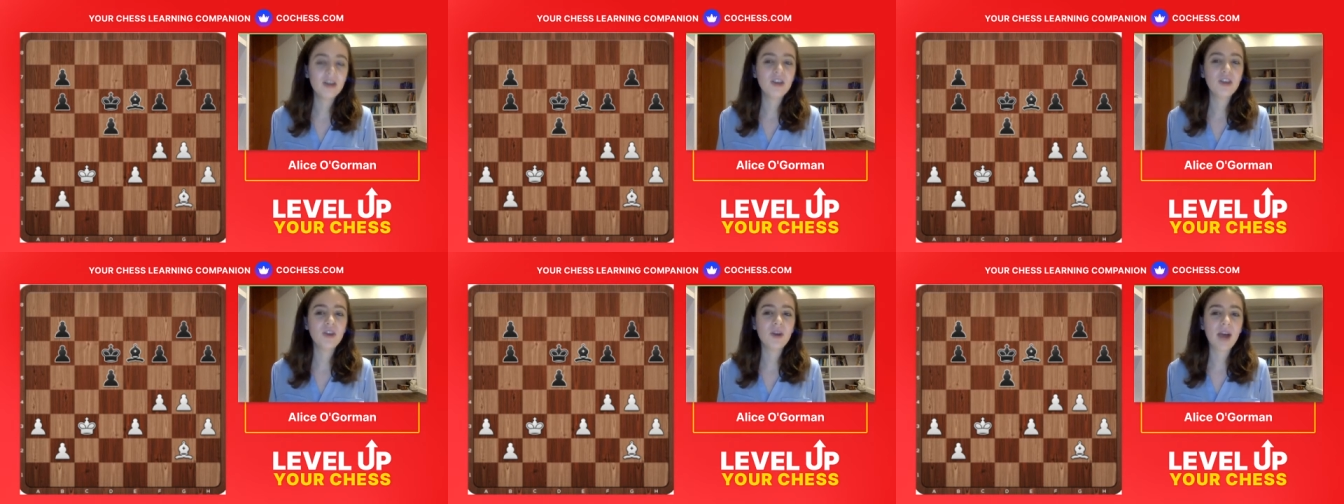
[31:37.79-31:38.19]

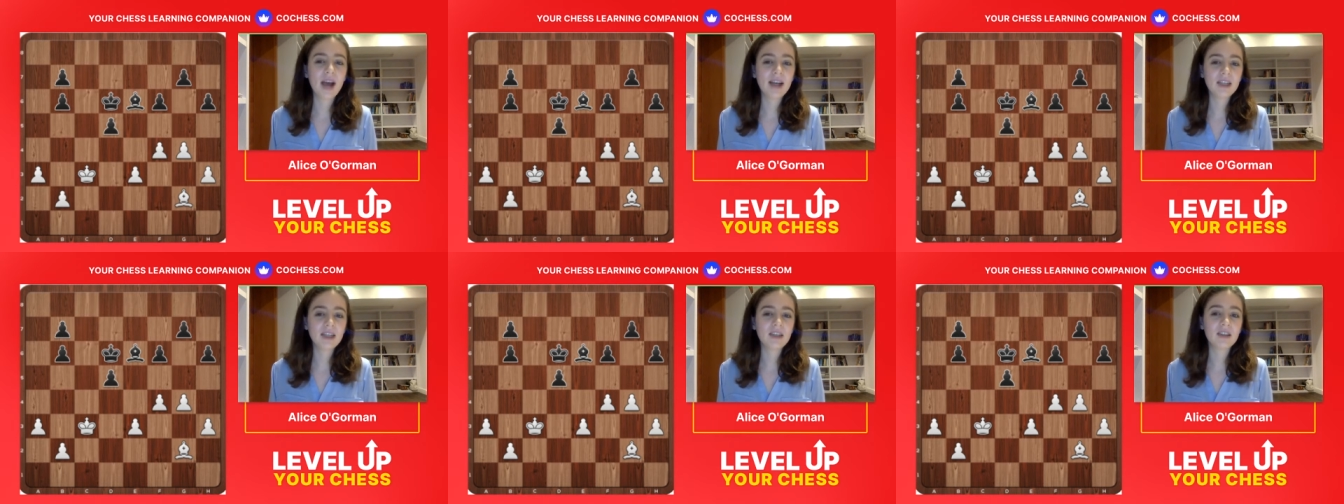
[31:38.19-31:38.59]
You
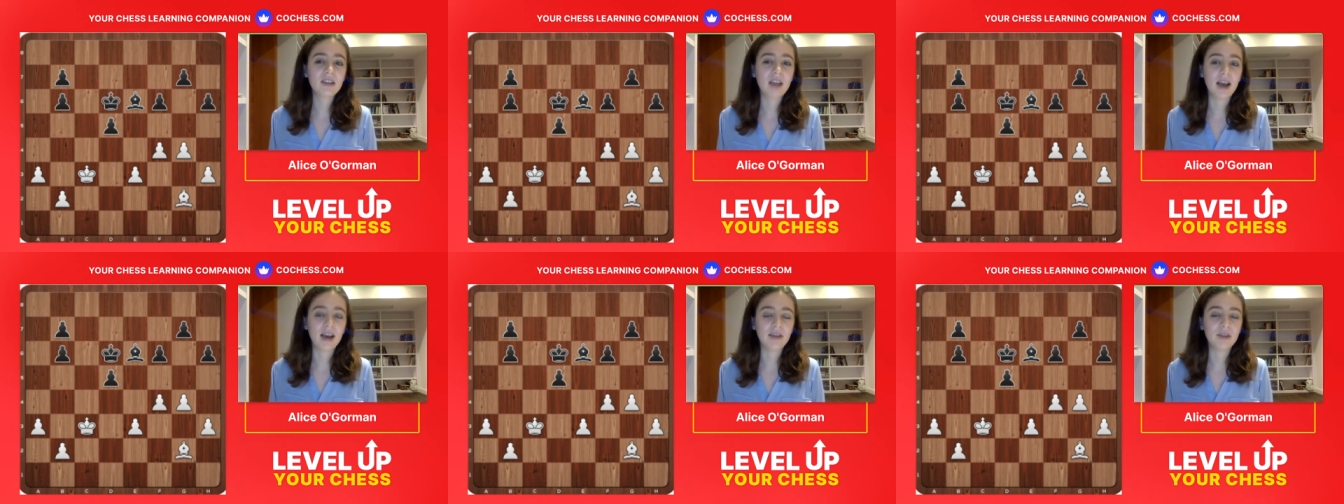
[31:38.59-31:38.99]
actually just
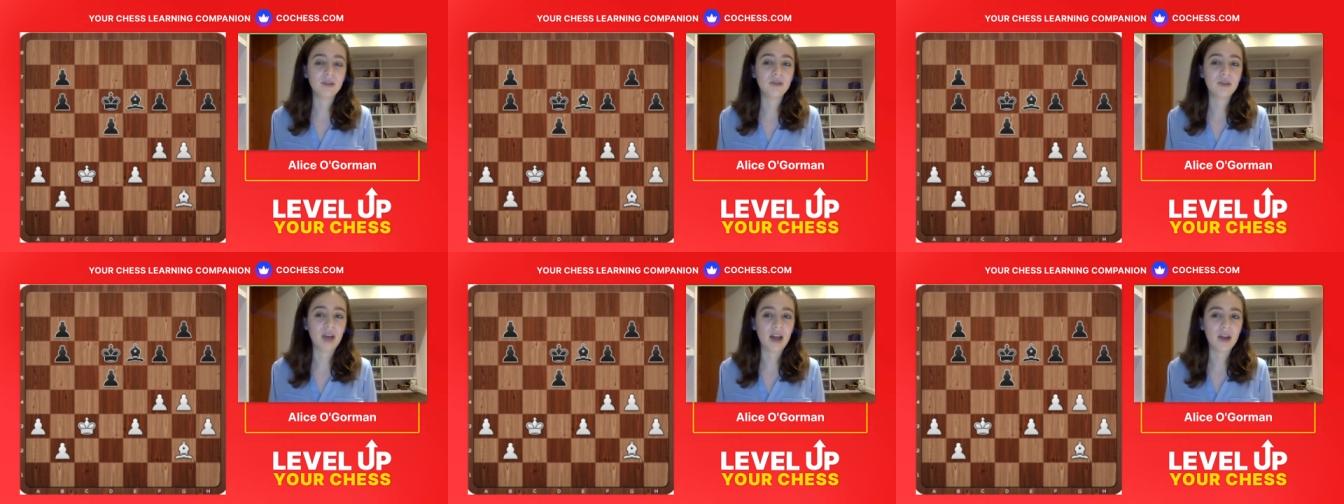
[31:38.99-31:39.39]
have to
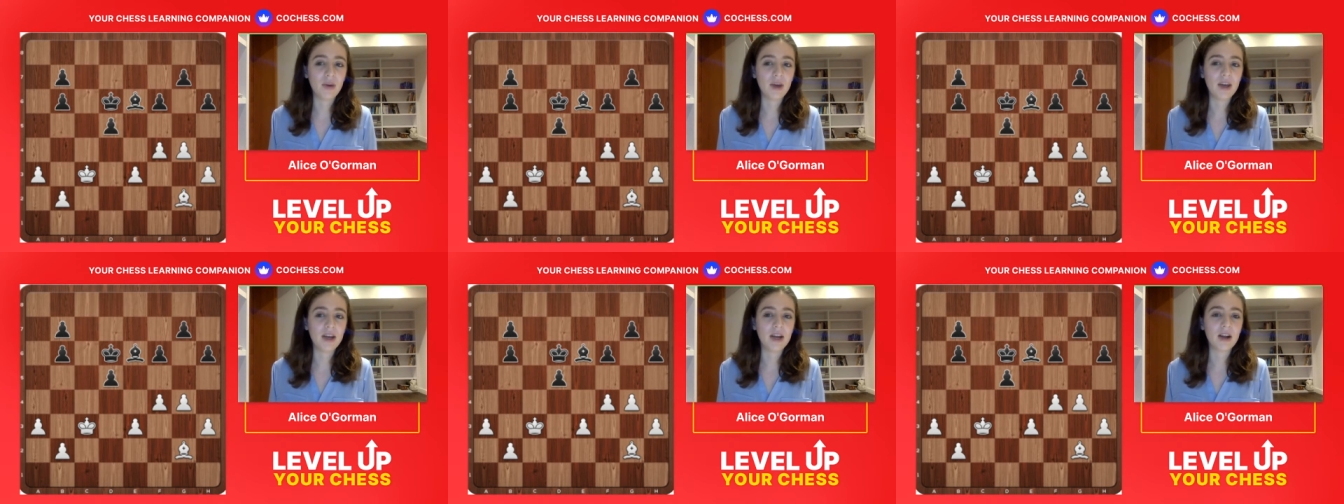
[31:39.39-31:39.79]

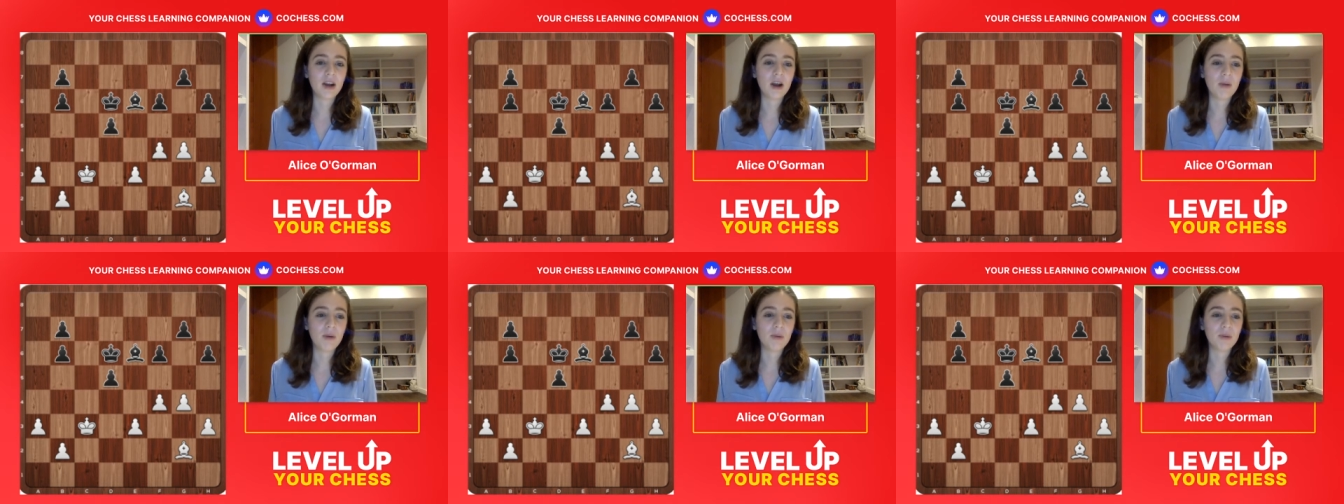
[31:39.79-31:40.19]
evaluate it and
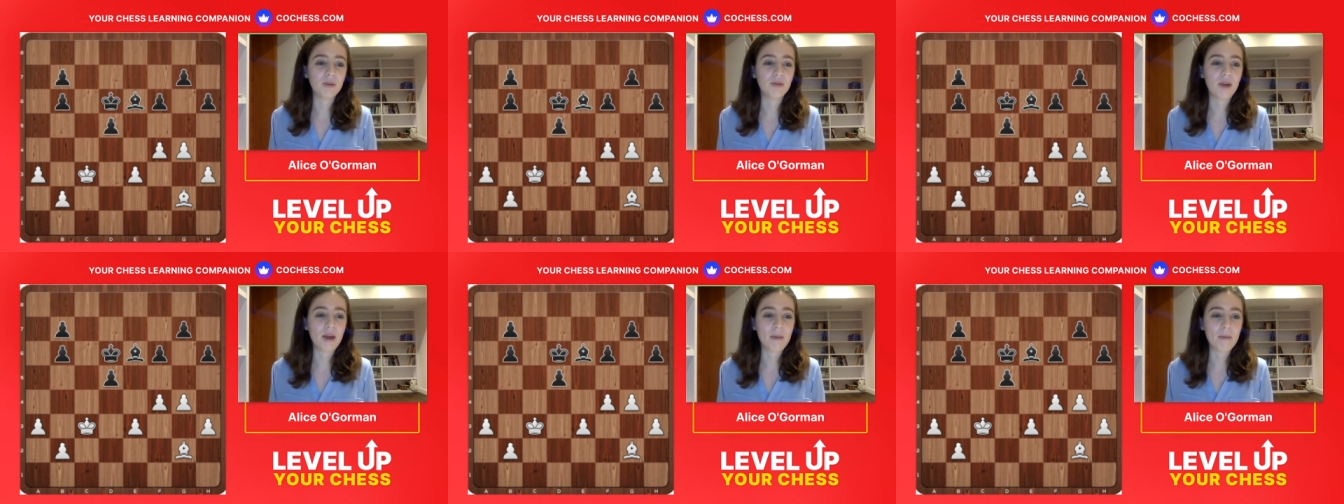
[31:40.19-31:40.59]
come up with the
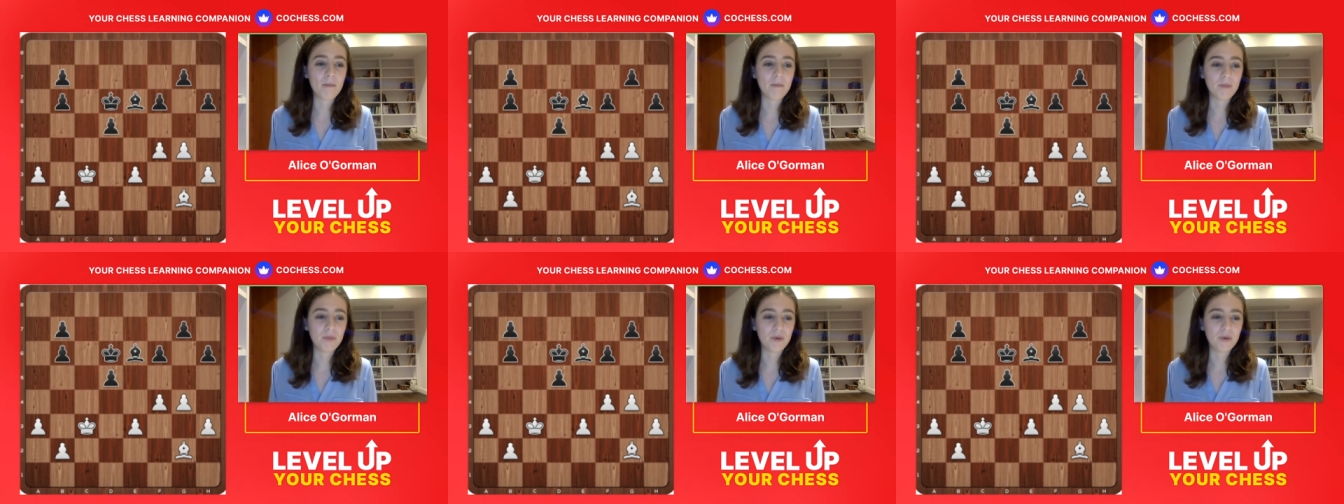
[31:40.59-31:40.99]
right
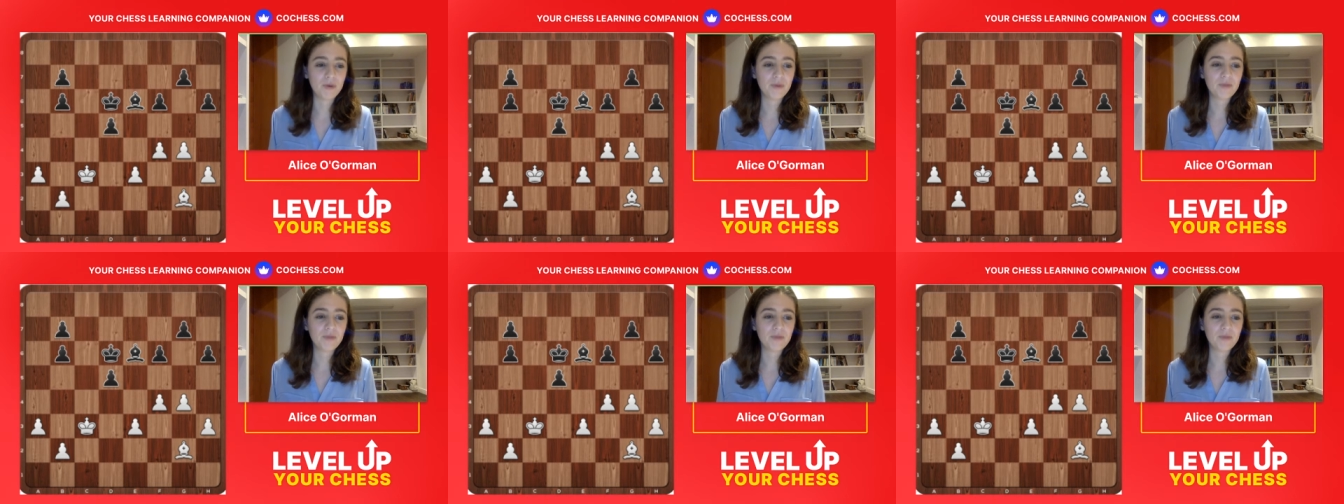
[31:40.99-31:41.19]
move.